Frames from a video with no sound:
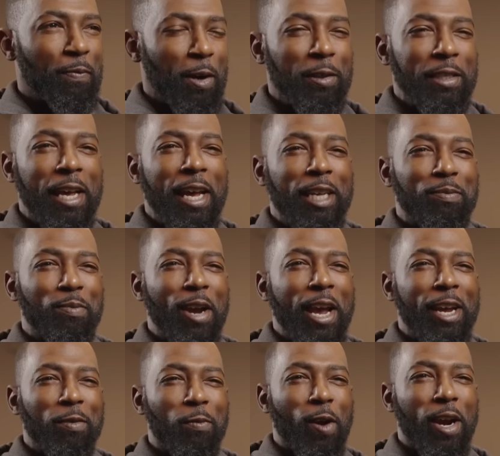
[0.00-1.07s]
First has
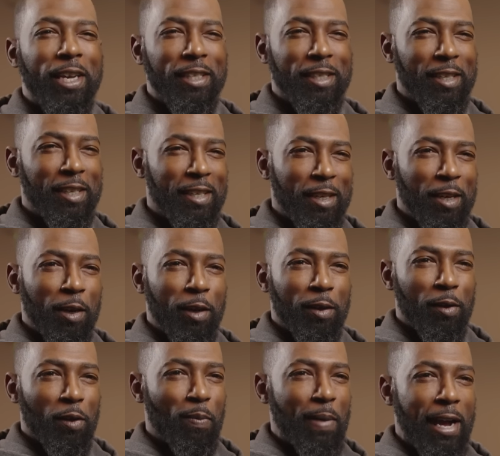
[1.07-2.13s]
bragging rights.
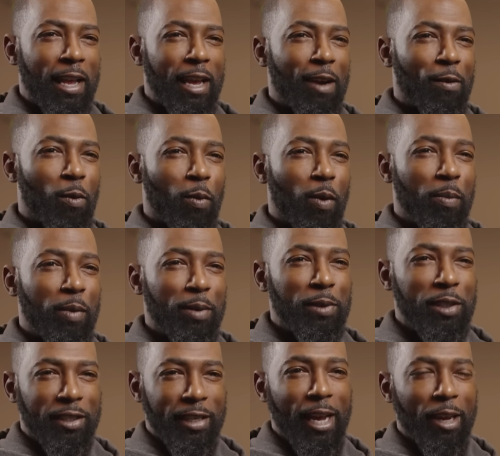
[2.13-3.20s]
Nobody ever
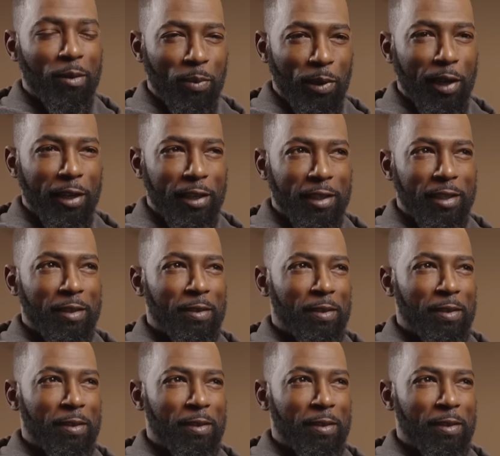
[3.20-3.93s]
remembers second place.